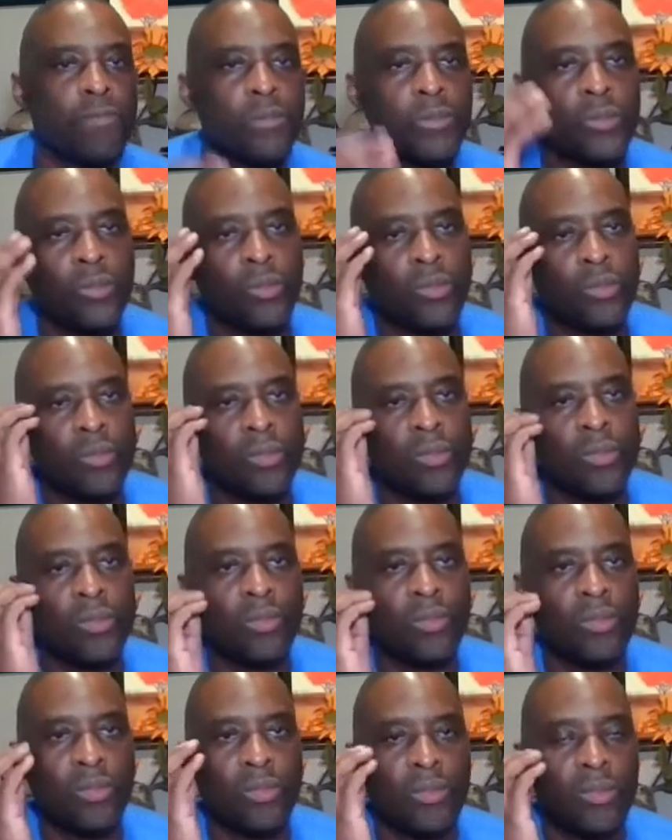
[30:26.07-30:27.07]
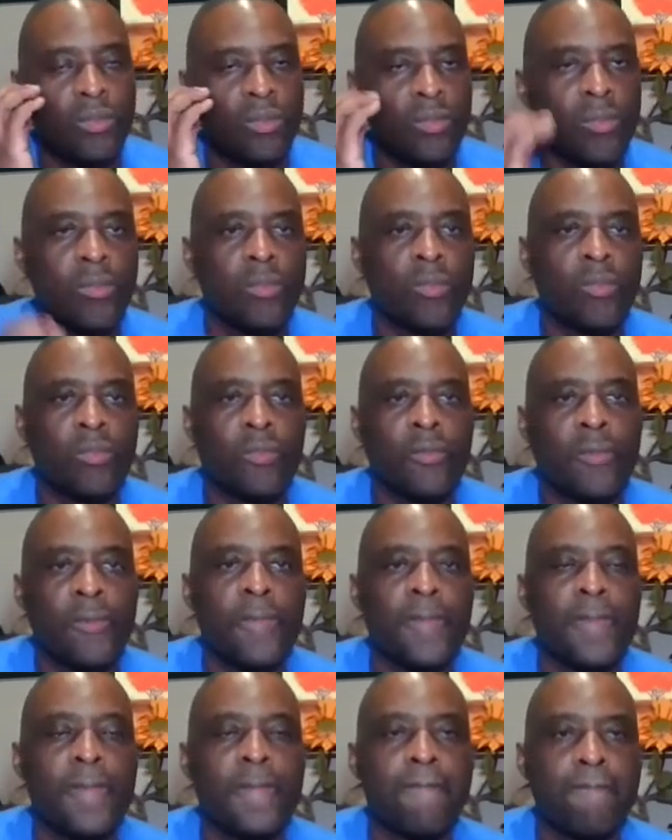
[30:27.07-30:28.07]

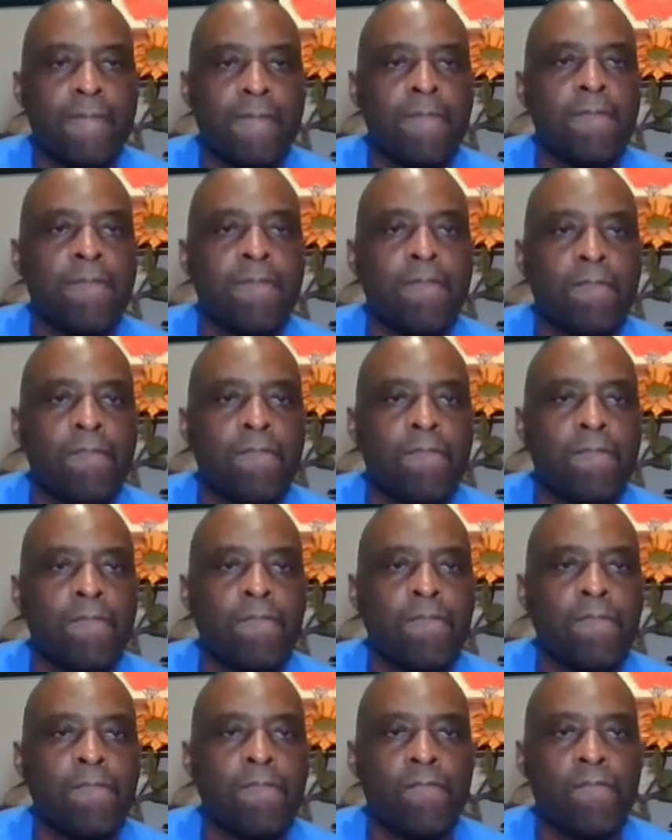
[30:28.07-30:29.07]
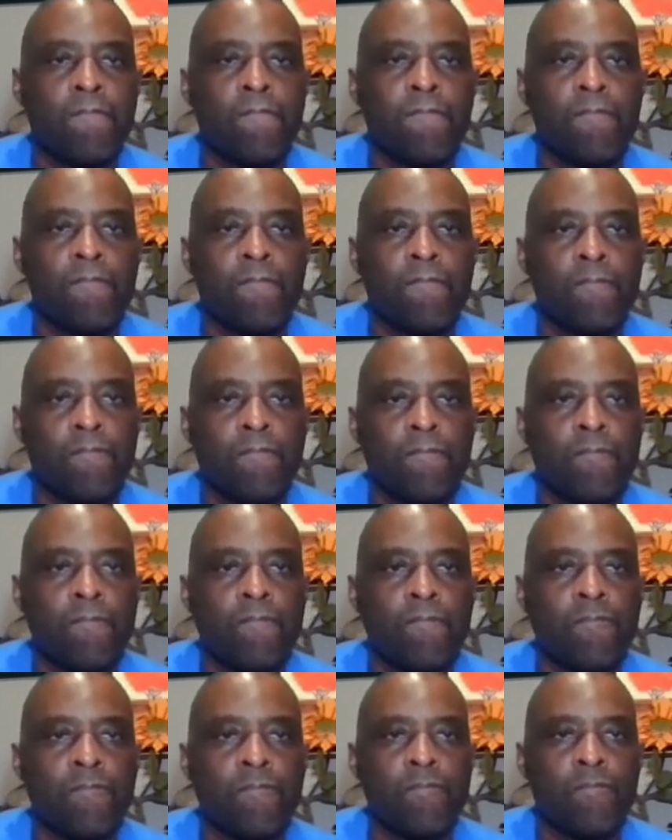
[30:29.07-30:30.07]

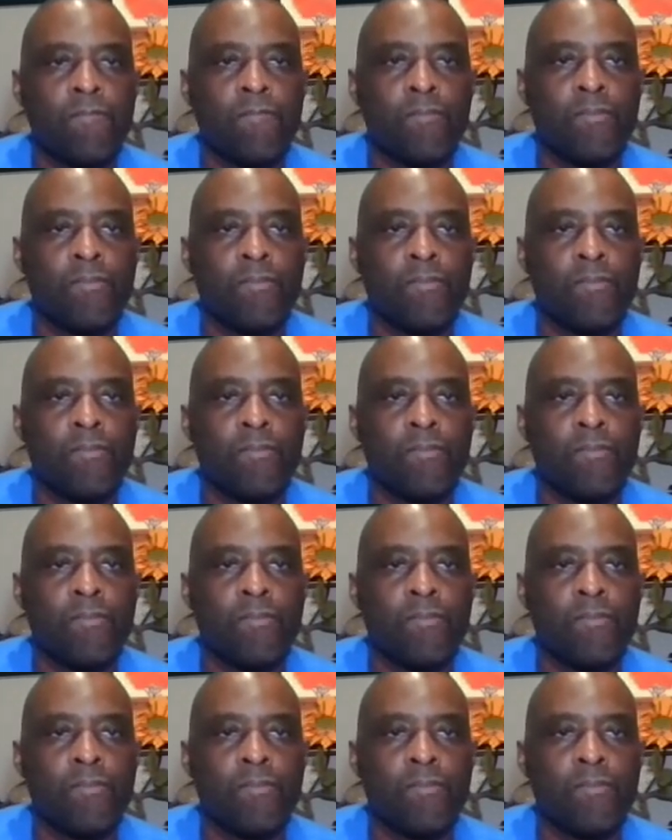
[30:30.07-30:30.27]
(silent)